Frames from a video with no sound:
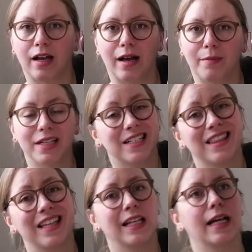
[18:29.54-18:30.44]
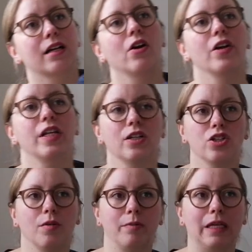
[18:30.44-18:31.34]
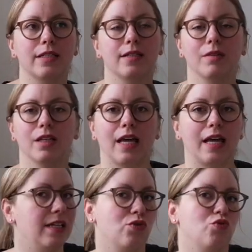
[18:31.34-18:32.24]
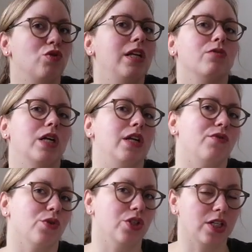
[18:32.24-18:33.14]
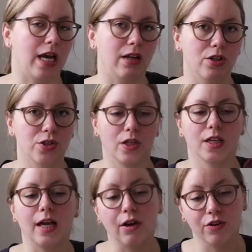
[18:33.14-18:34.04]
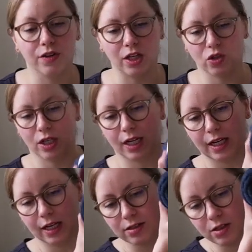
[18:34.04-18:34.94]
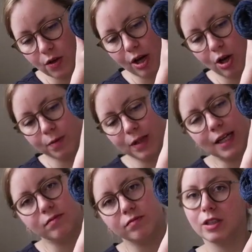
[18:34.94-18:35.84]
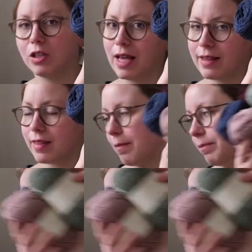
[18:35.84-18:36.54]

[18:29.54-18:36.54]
Because I think like a cardigan should be something that is really, really versatile also in the color that you knit it in. So I hope that you like them.